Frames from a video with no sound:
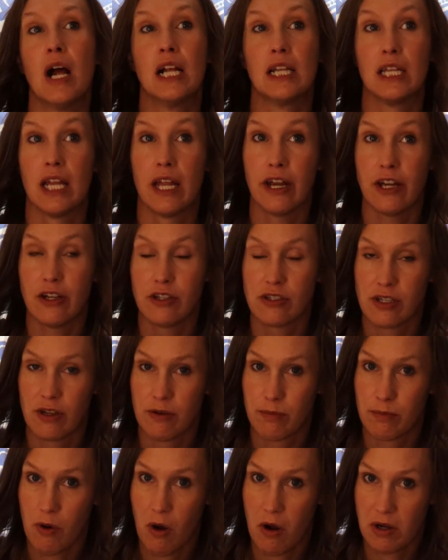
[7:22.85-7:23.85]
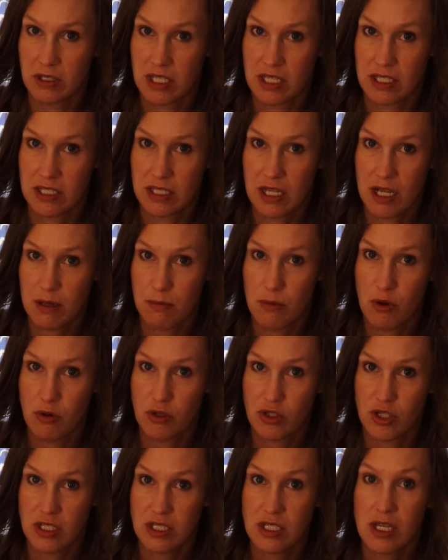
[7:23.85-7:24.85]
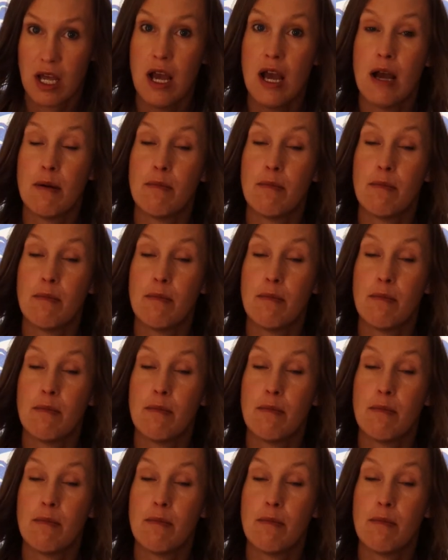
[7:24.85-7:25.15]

letting yourself process the emotions,